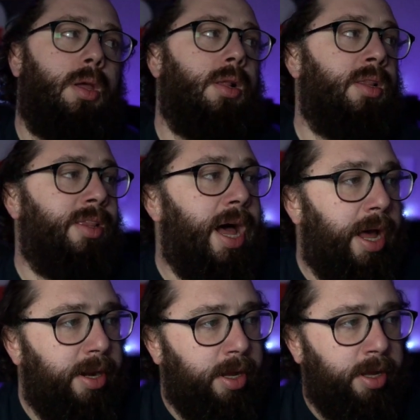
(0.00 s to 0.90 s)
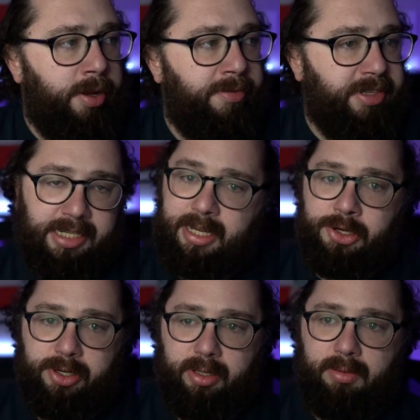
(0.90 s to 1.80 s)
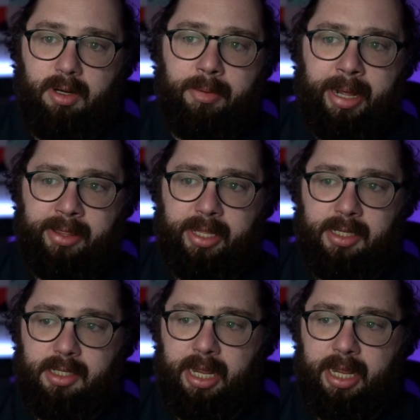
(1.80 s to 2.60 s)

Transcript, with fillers: a lot of discussion about this.